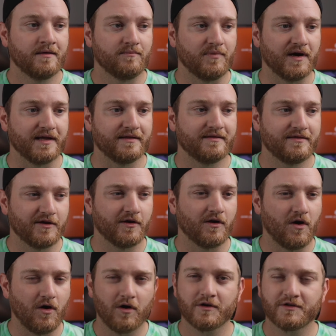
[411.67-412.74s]
but there
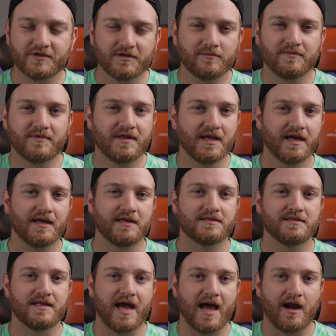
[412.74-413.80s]
are some things
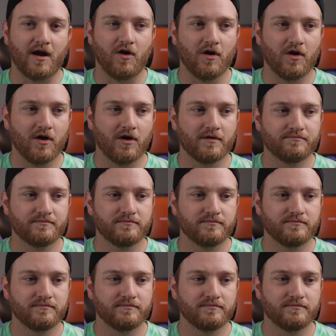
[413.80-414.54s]
that are